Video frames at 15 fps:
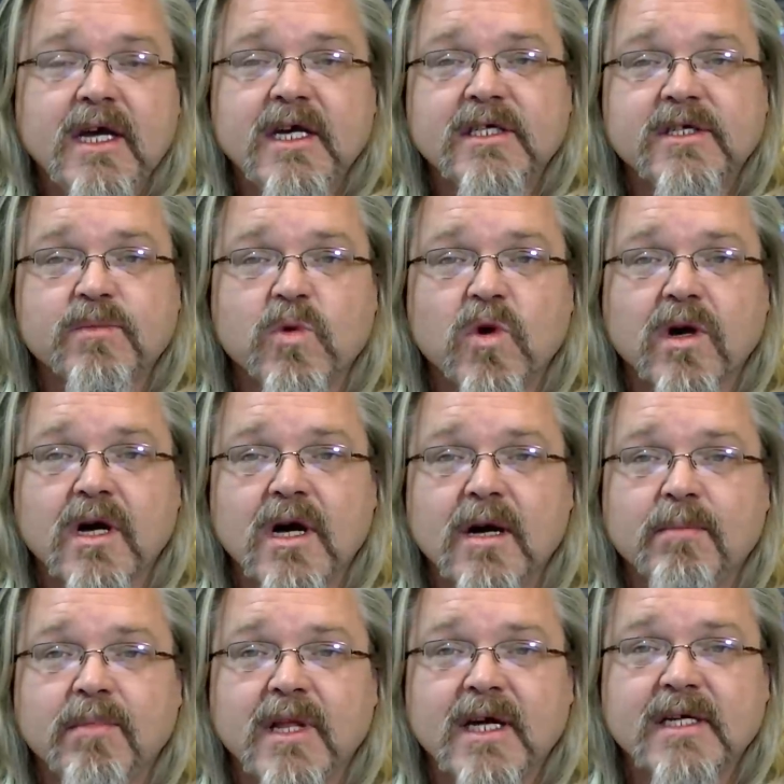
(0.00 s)
It's more
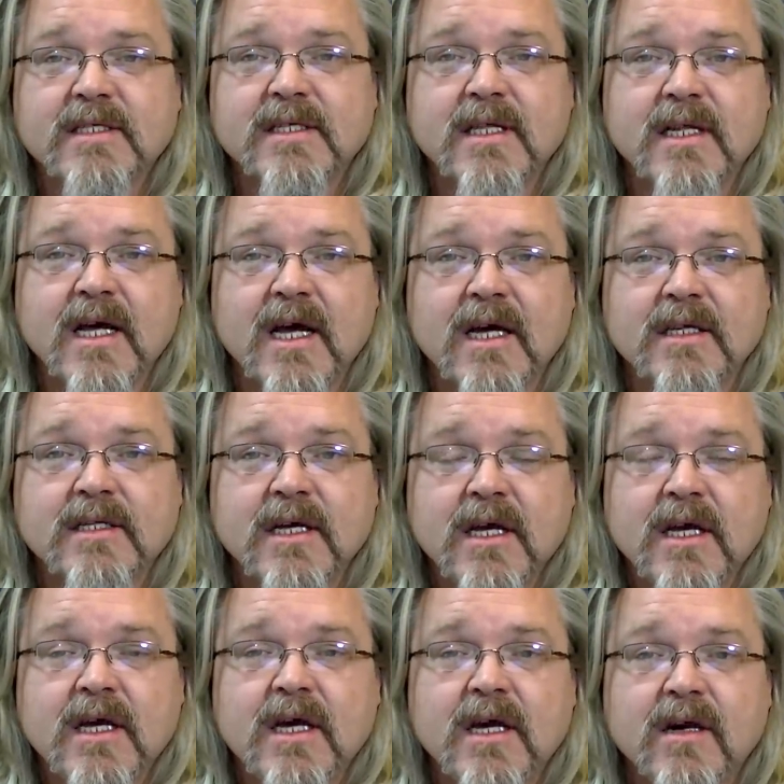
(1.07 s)
complex than that.
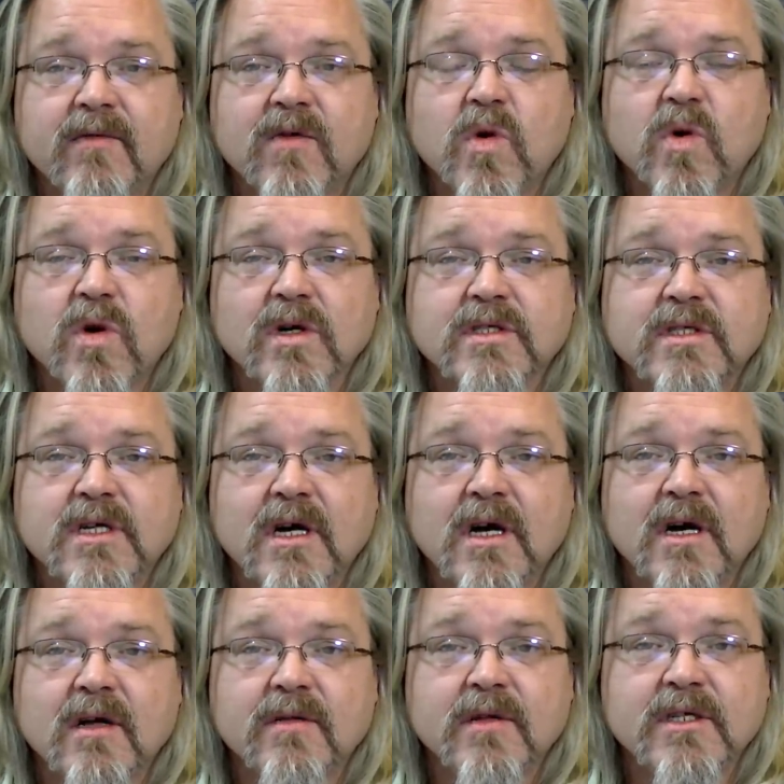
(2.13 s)
And of course,
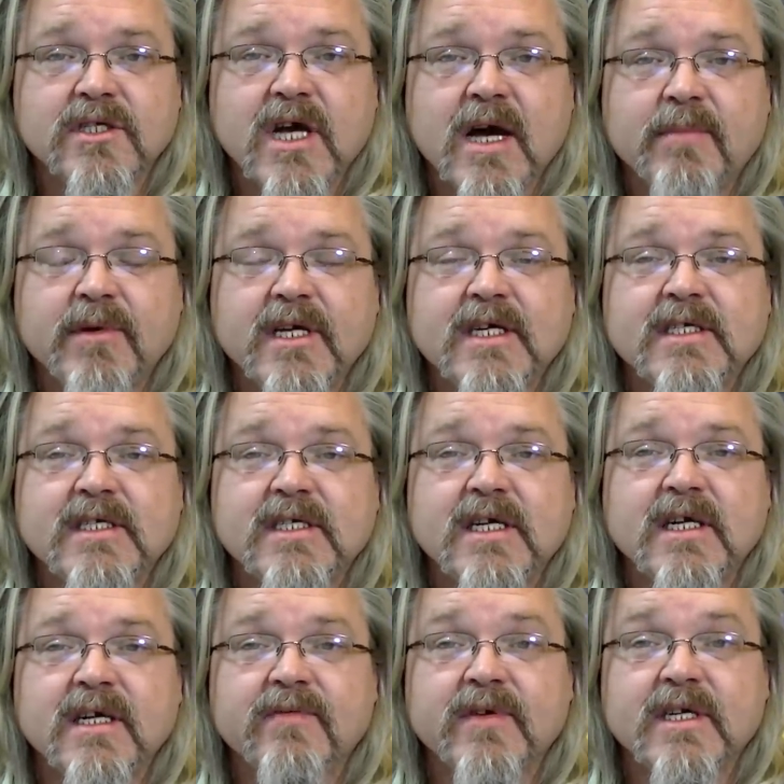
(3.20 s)
uh, the Japanese
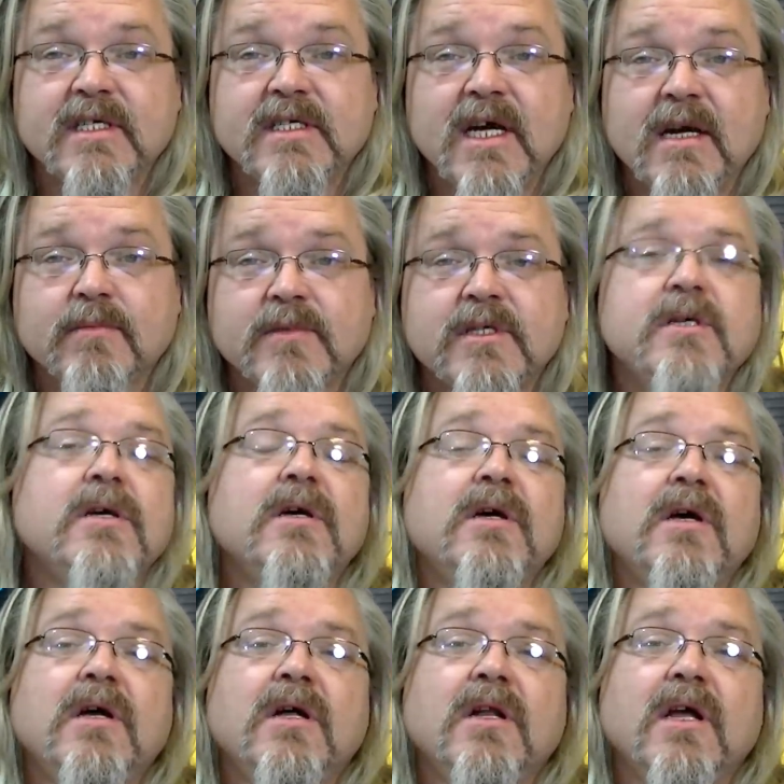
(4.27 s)
didn't even attempt,
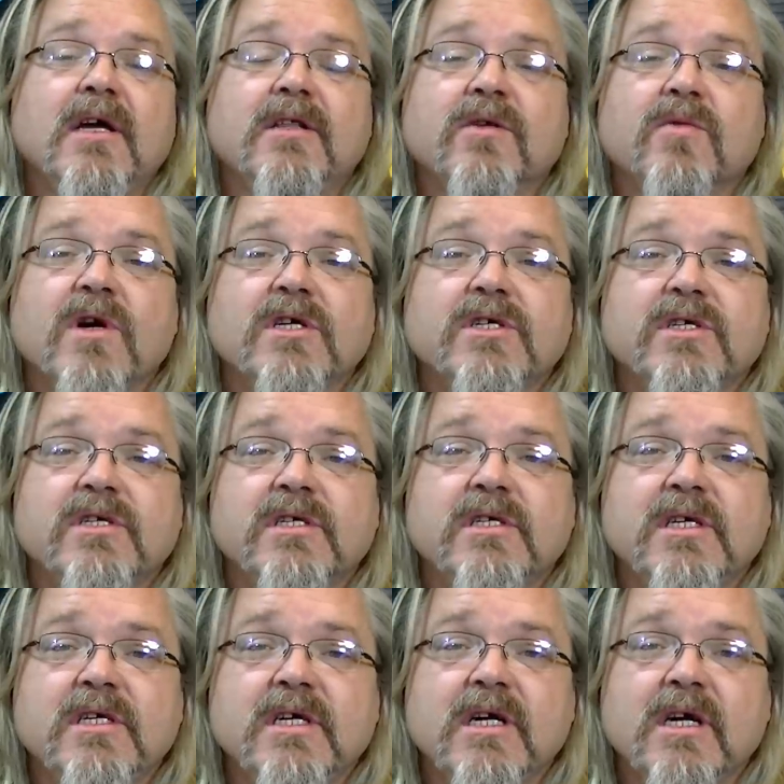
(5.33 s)
like the Russians,
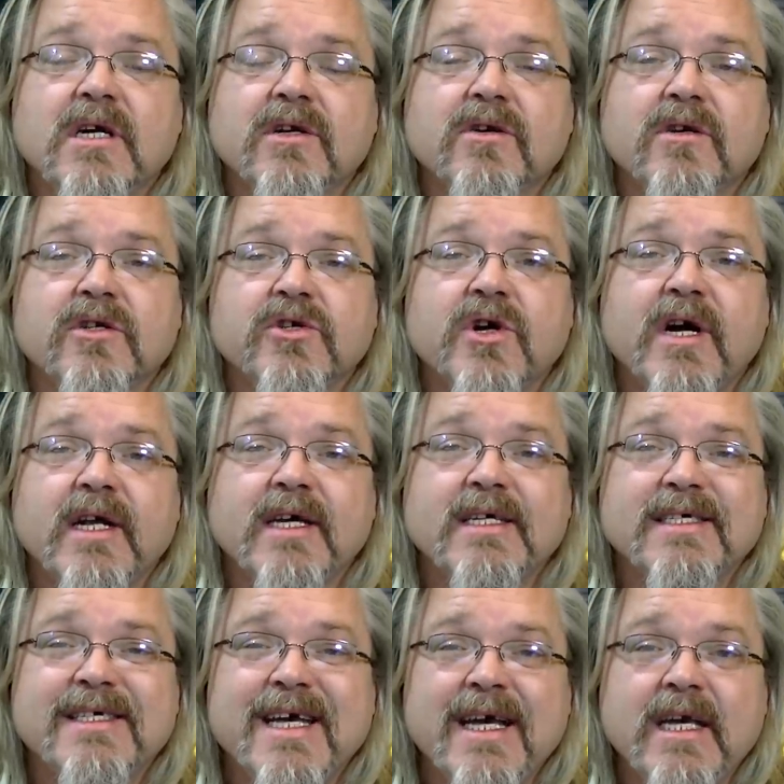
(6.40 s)
to dig under and try to
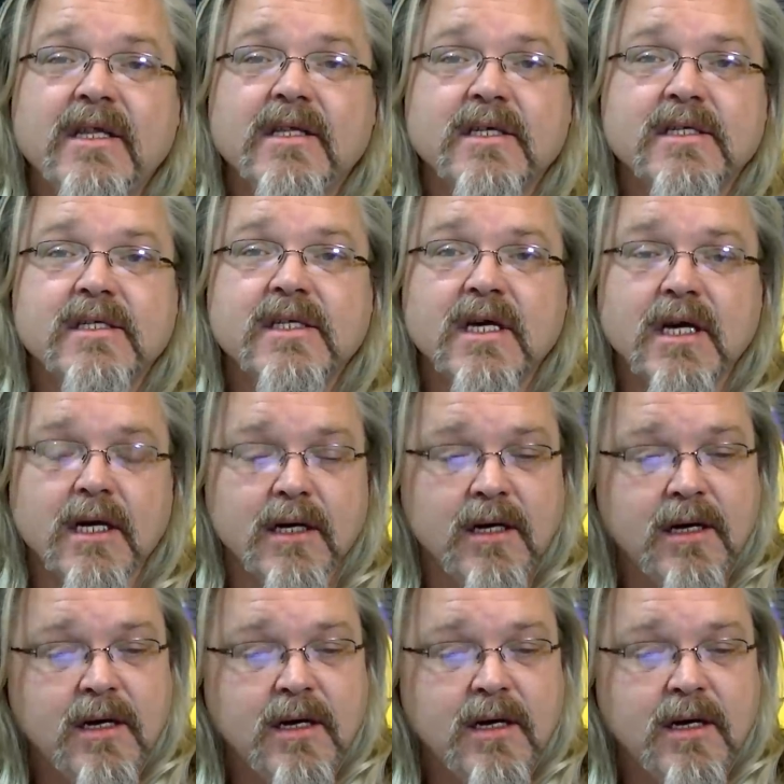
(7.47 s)
contain this thing.